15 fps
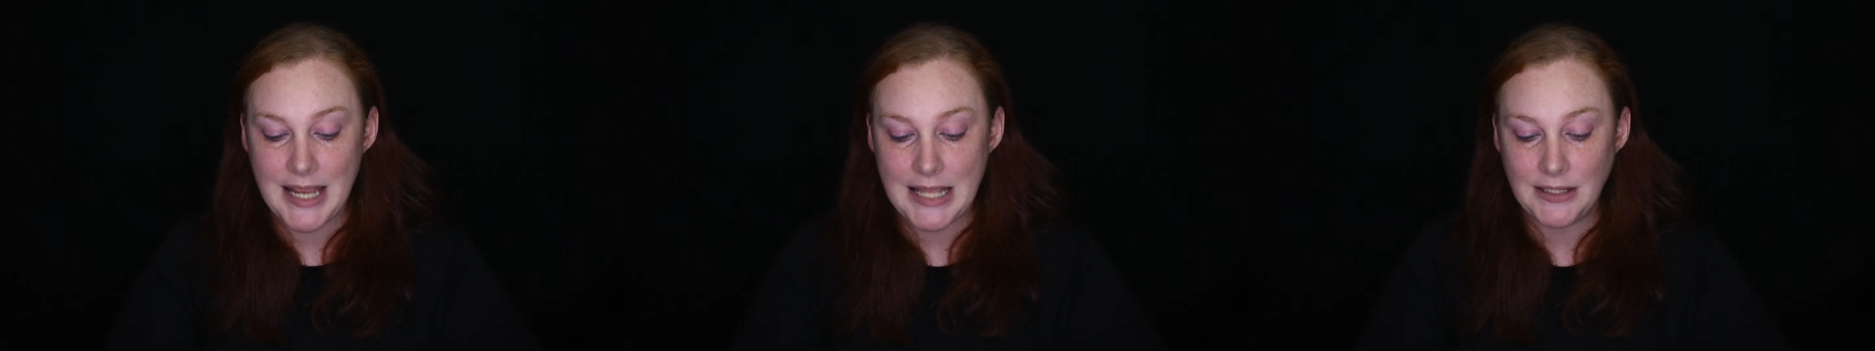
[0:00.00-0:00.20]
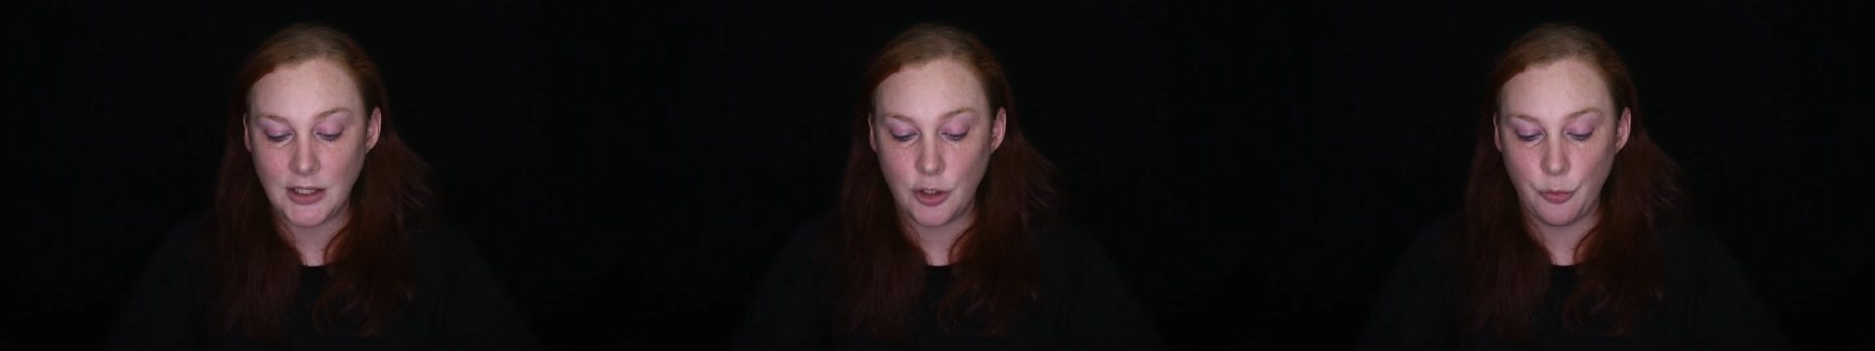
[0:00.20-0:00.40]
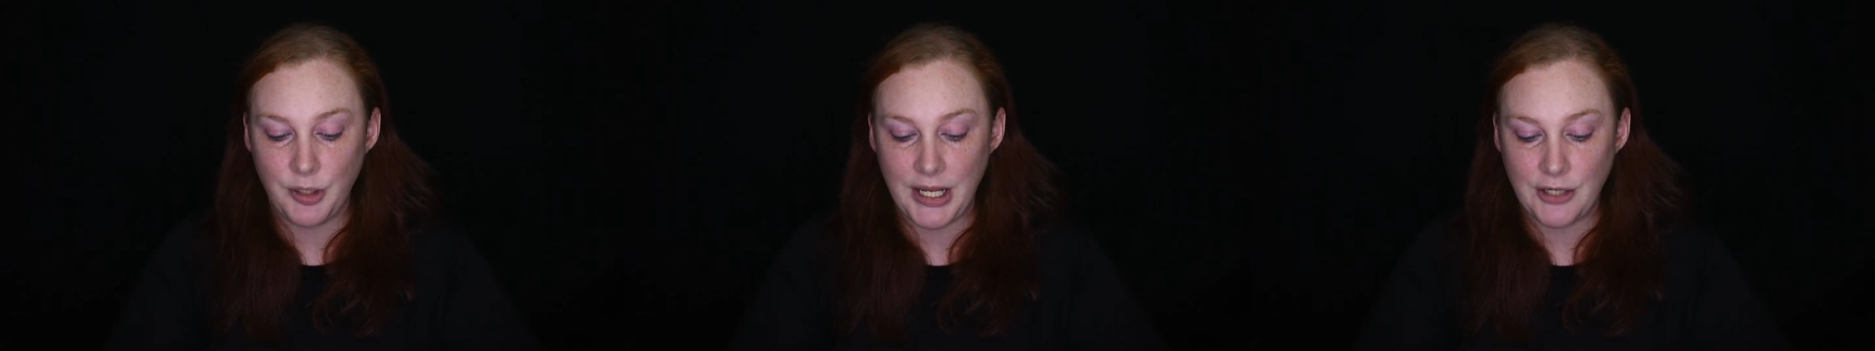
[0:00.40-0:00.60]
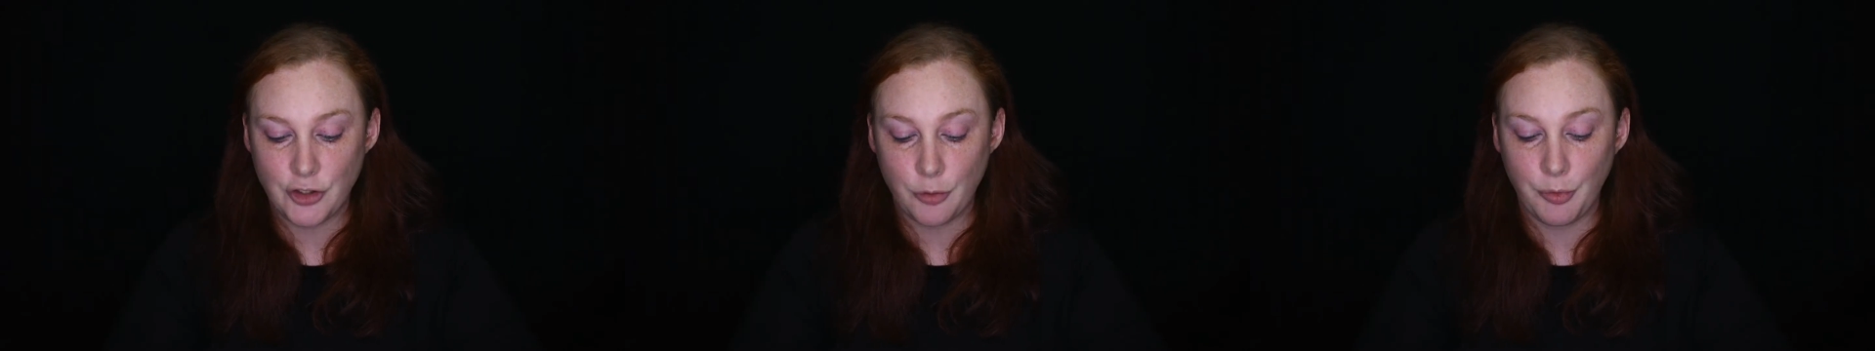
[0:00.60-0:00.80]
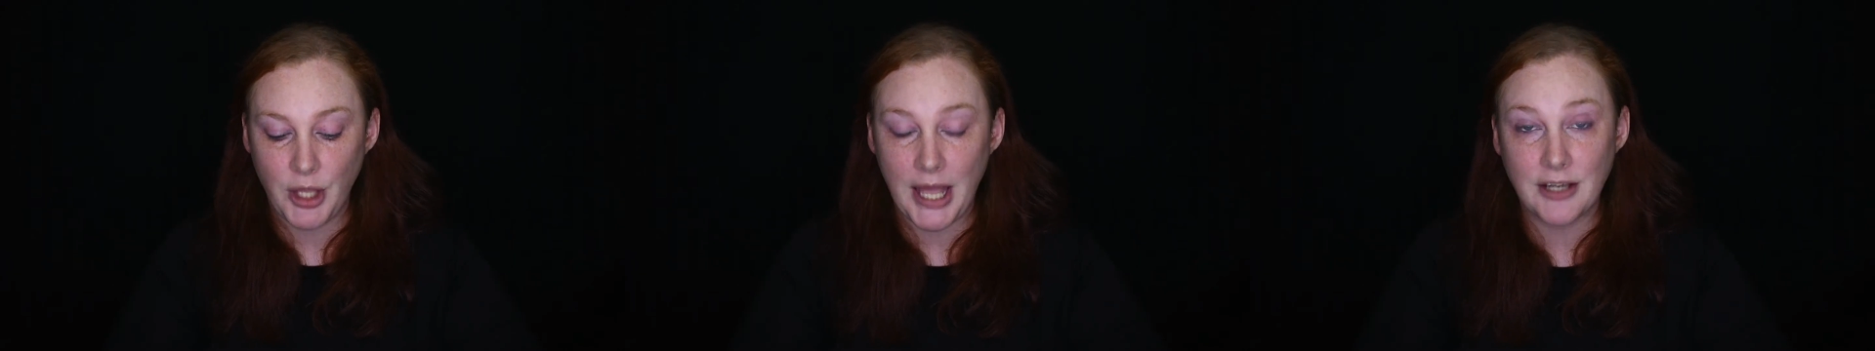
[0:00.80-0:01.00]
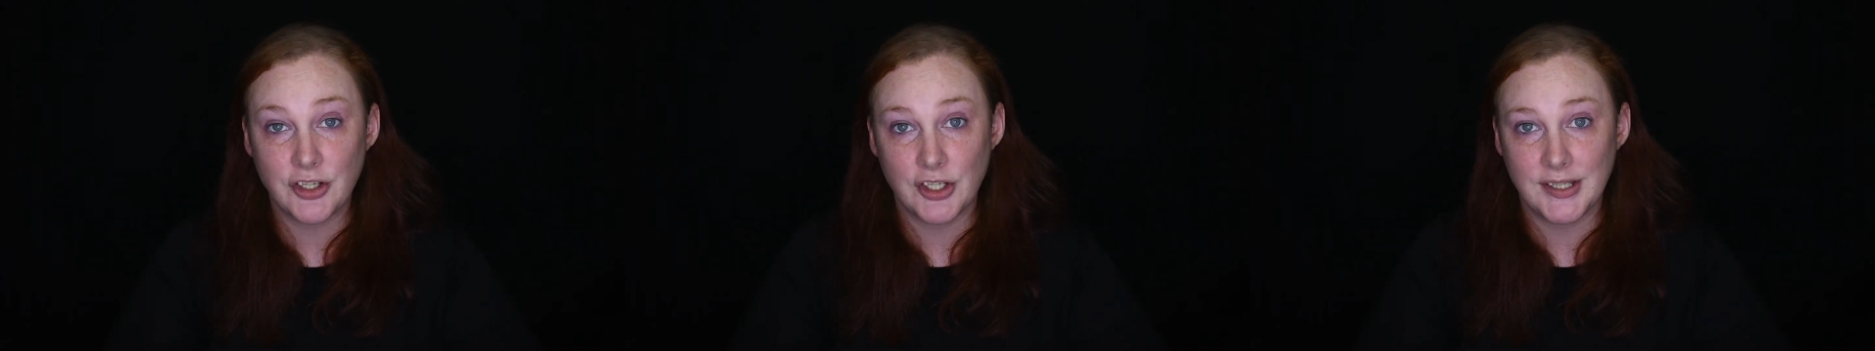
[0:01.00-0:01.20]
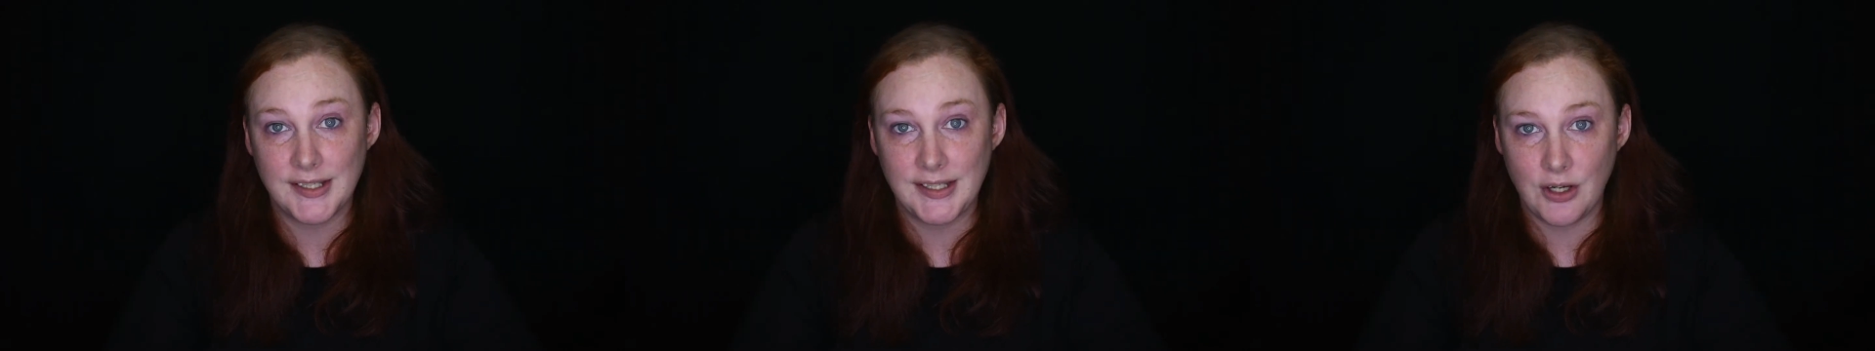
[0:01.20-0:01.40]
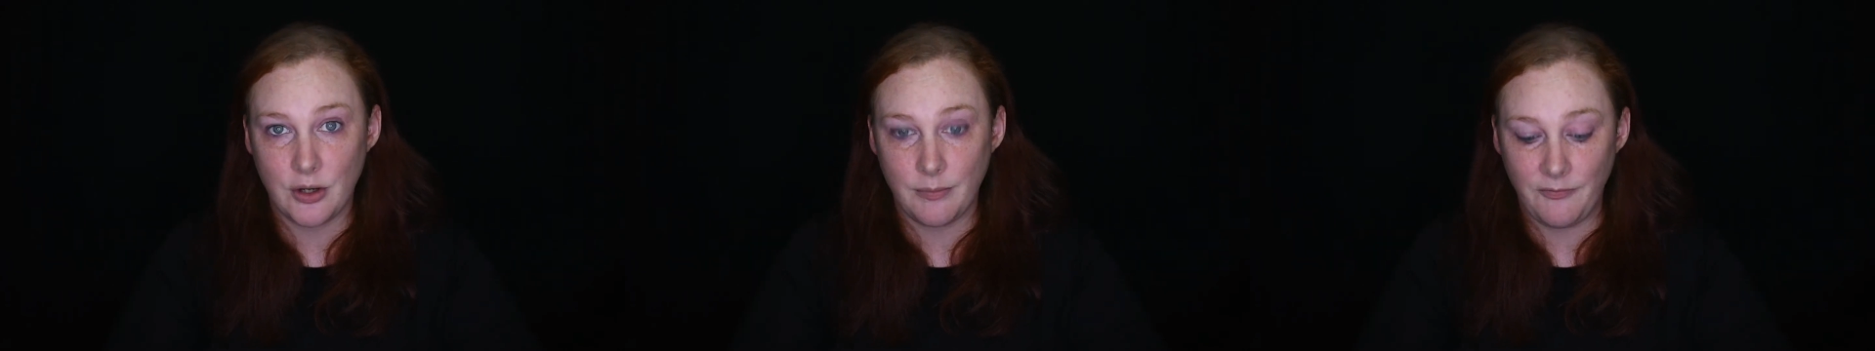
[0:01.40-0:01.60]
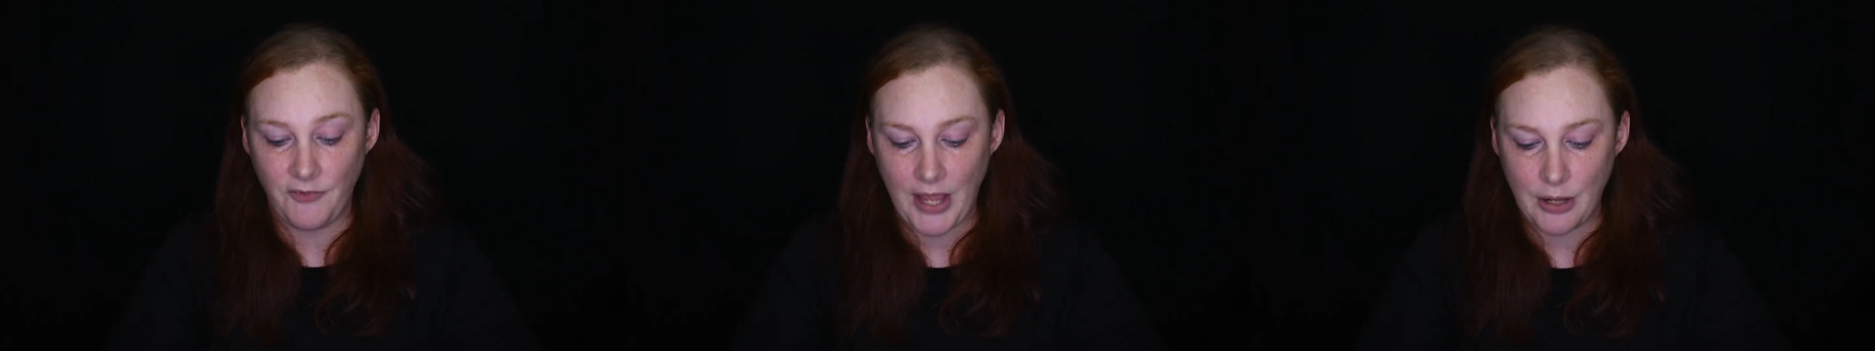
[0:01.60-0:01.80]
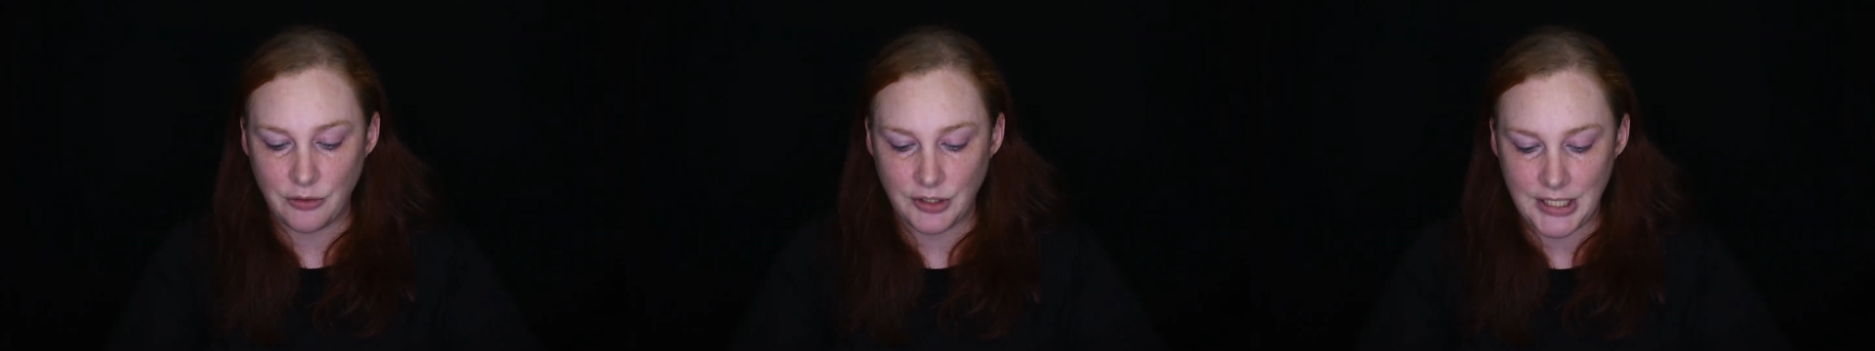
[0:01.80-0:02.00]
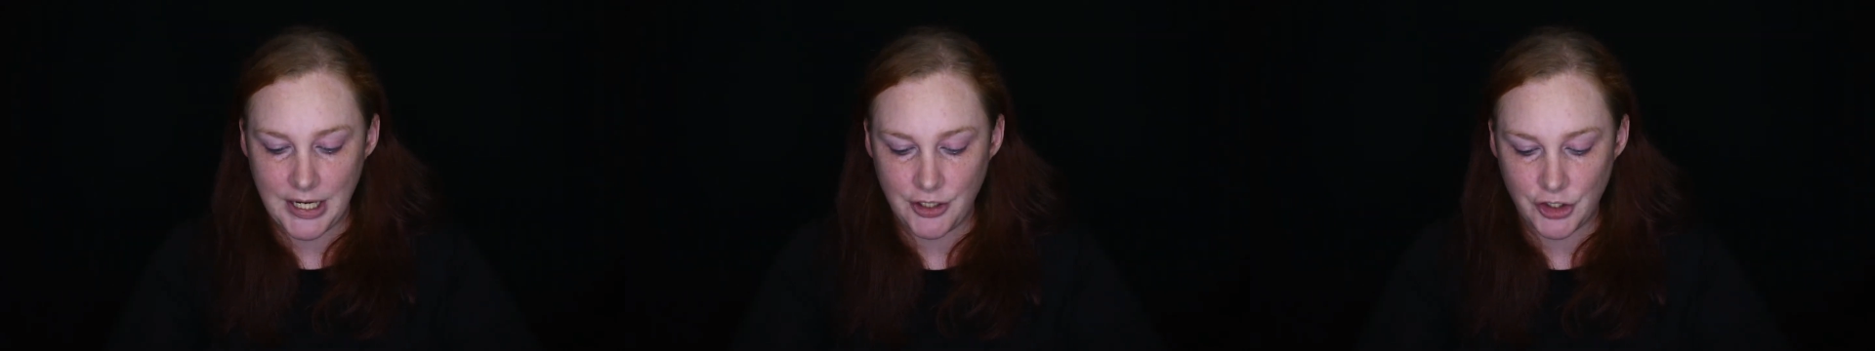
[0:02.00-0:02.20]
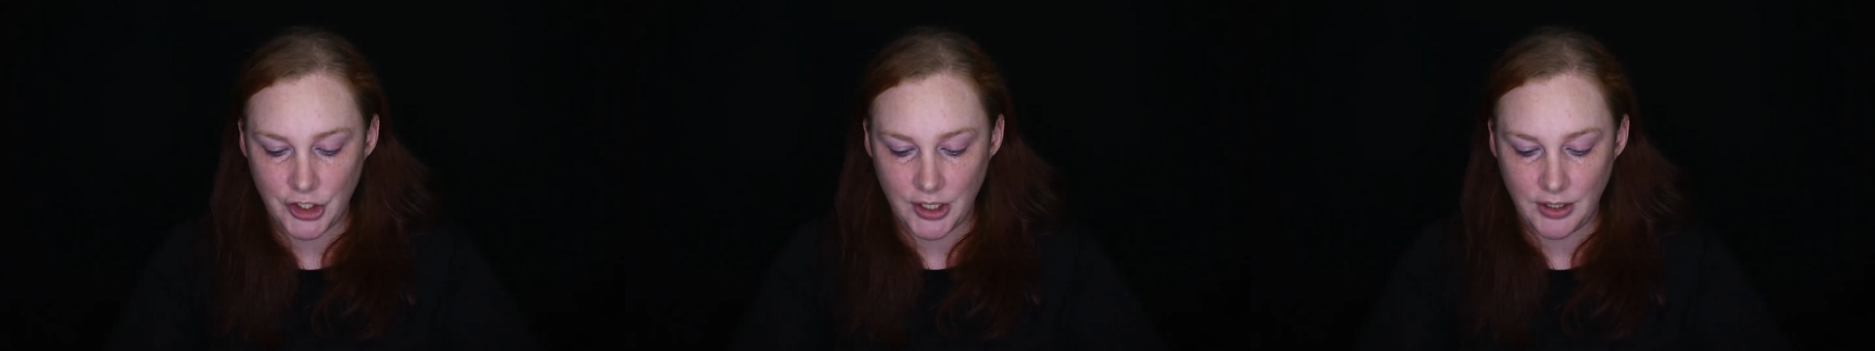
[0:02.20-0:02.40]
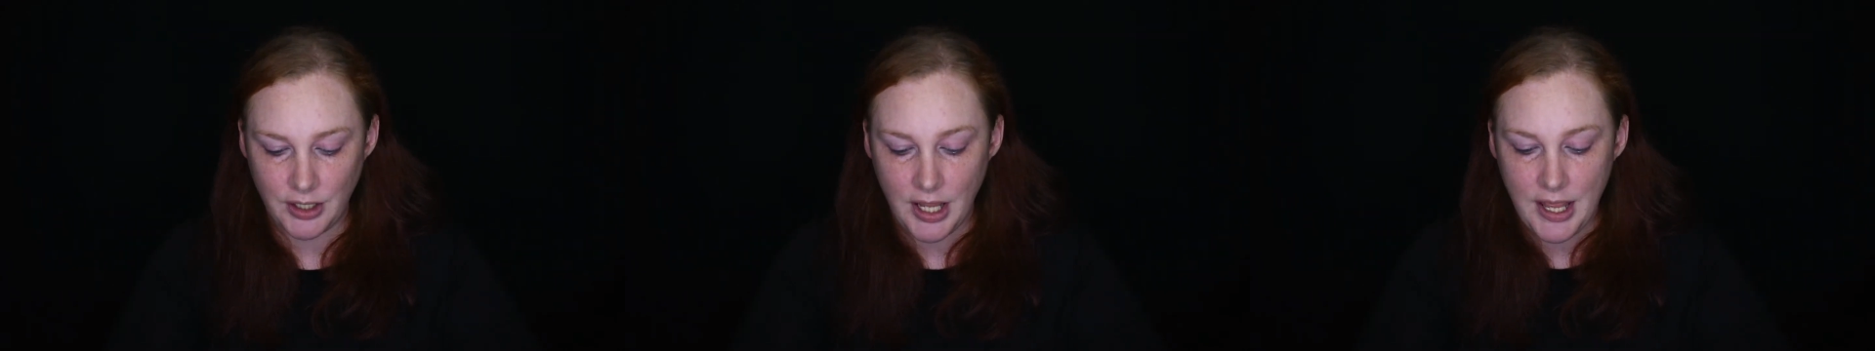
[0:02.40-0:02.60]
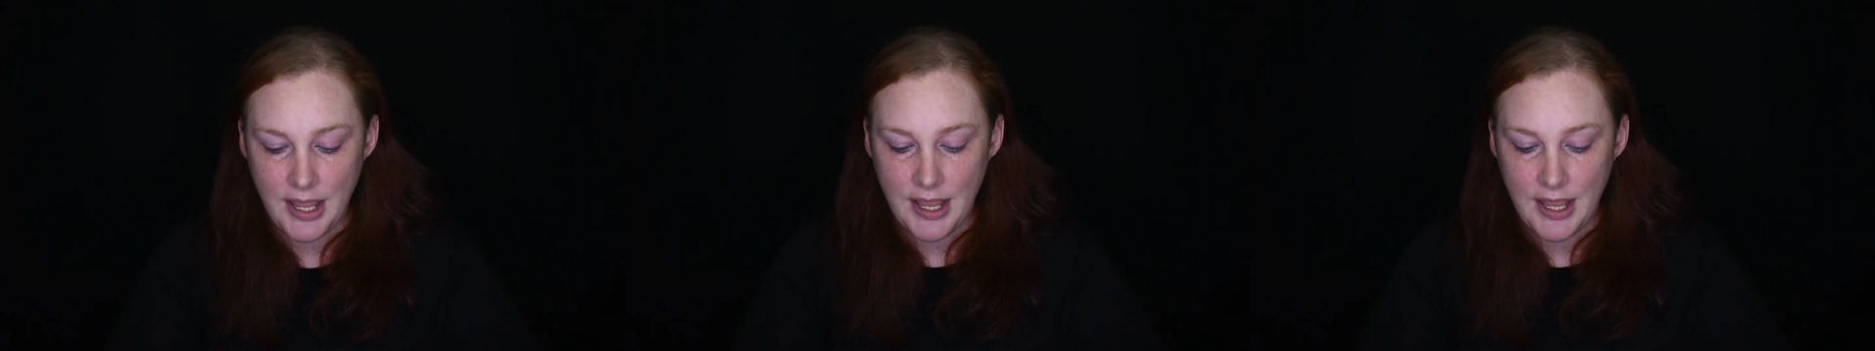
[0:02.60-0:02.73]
and Luminate Triple Action Serum Foundation.